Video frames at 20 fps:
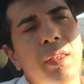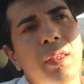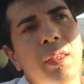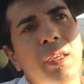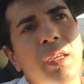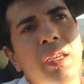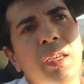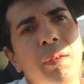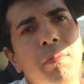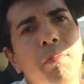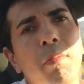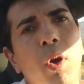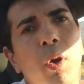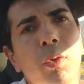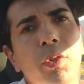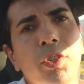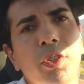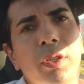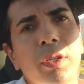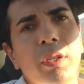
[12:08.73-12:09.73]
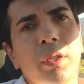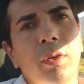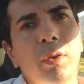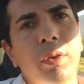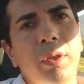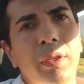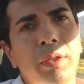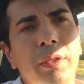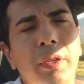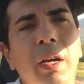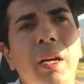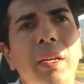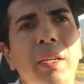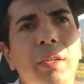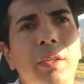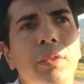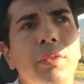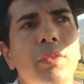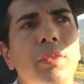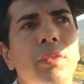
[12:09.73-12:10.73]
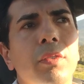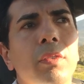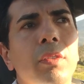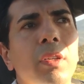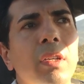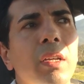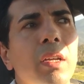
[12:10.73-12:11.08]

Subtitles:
the motion on the tires,